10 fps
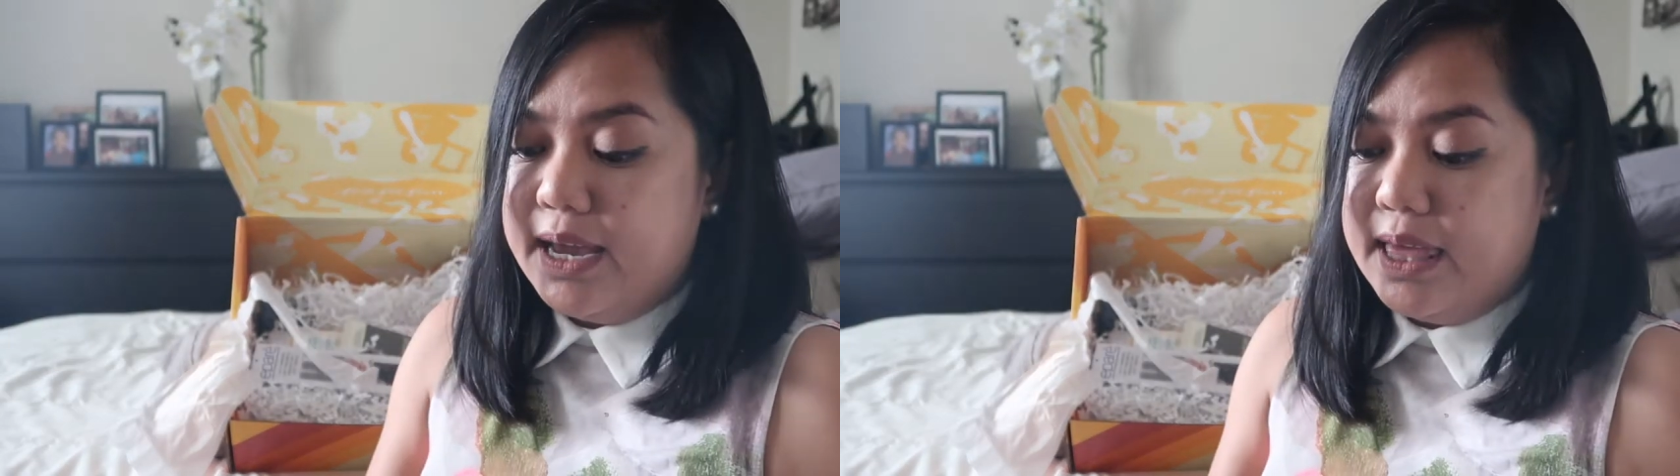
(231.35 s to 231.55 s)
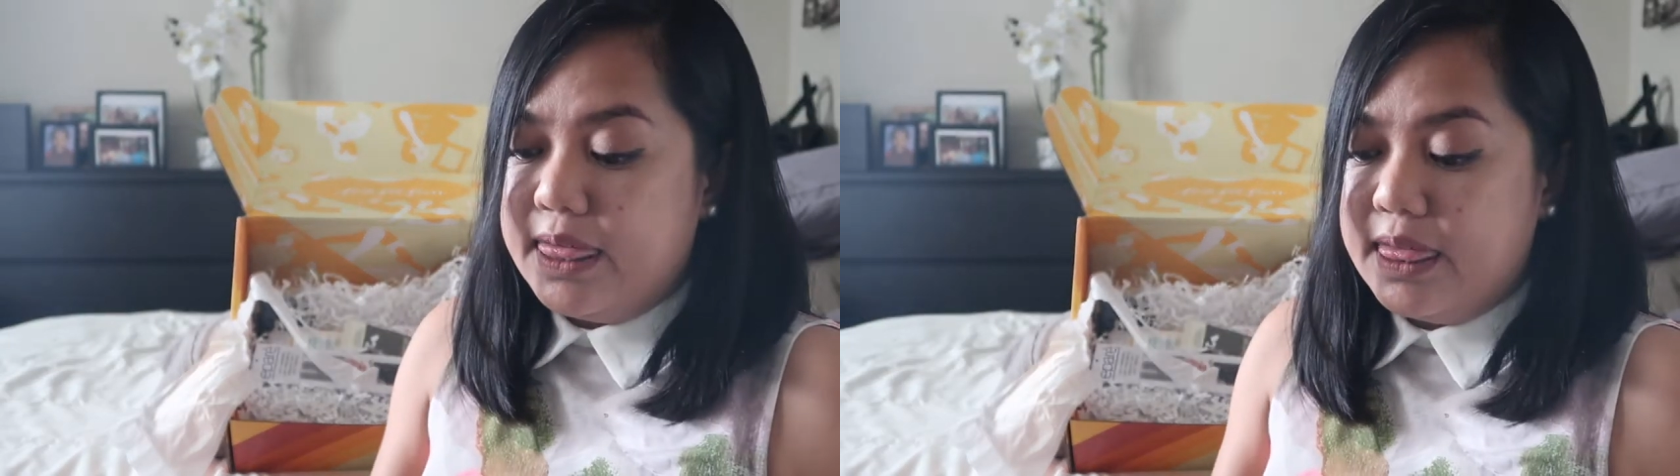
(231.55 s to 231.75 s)

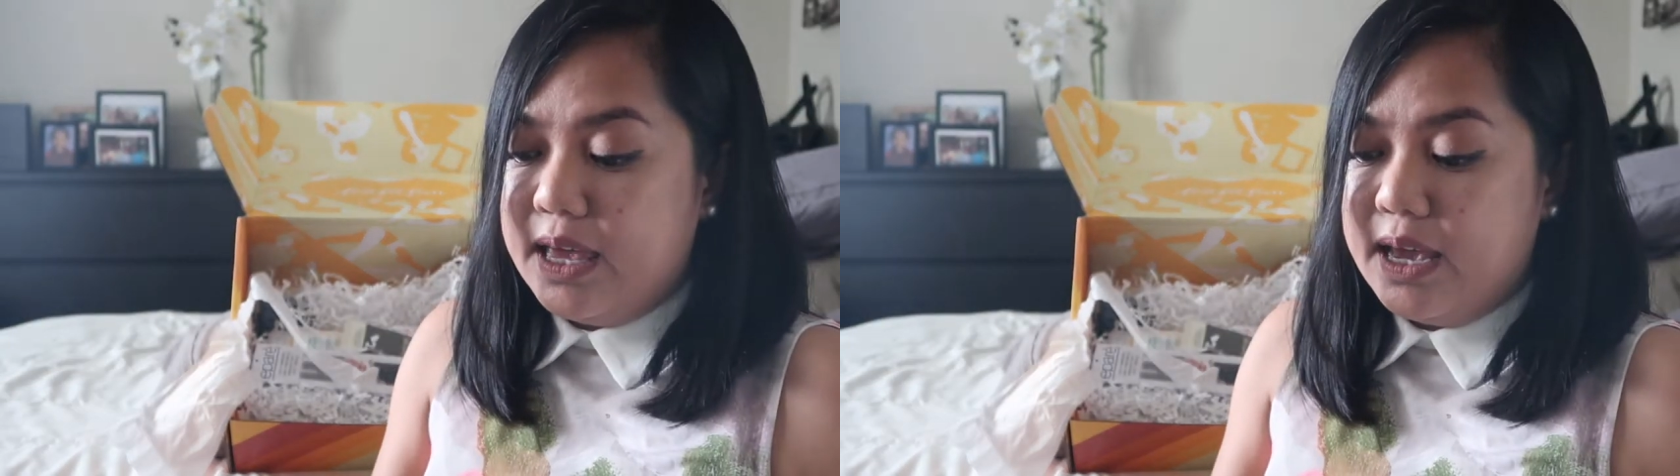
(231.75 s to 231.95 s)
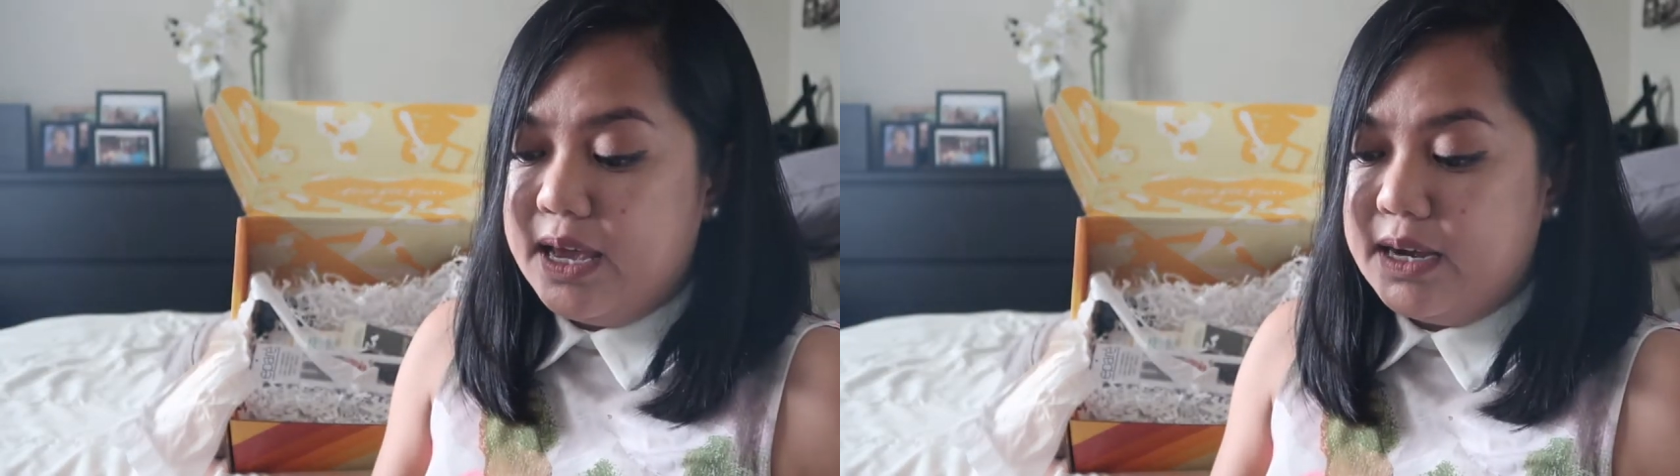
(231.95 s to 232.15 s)
and
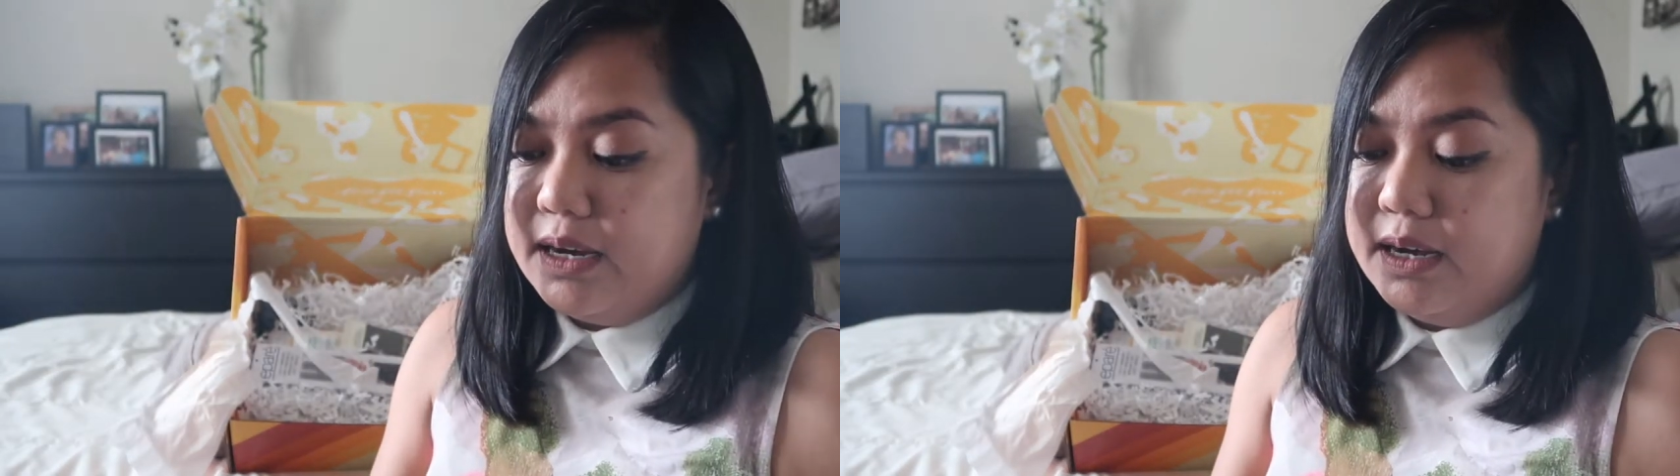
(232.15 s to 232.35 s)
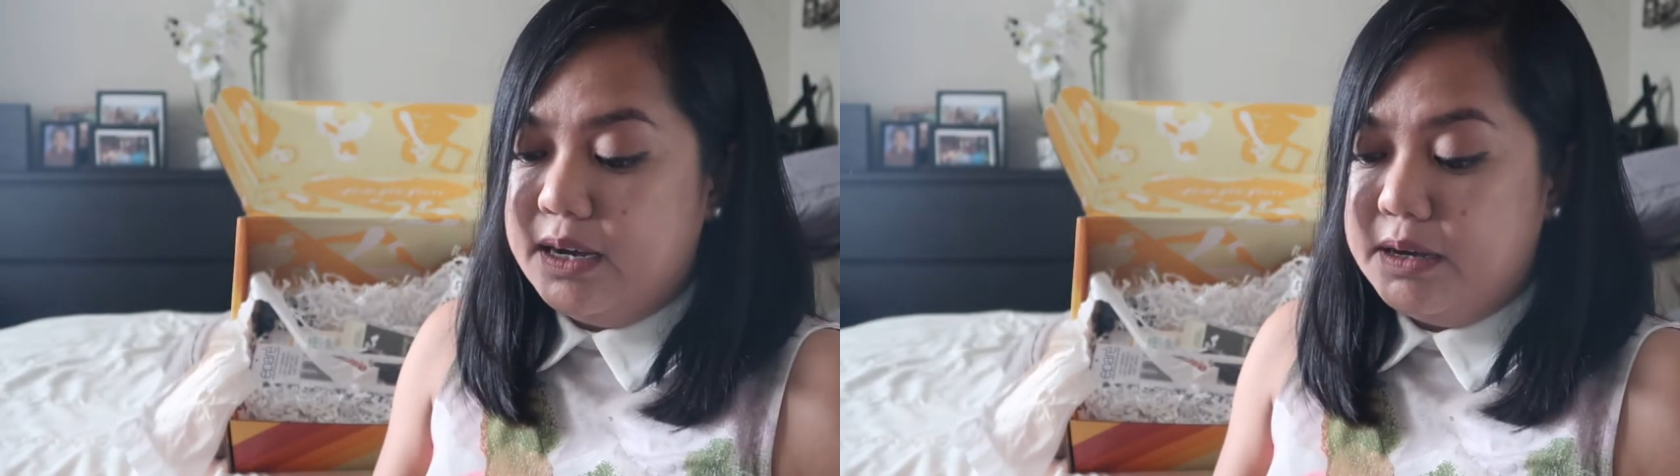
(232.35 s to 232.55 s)
then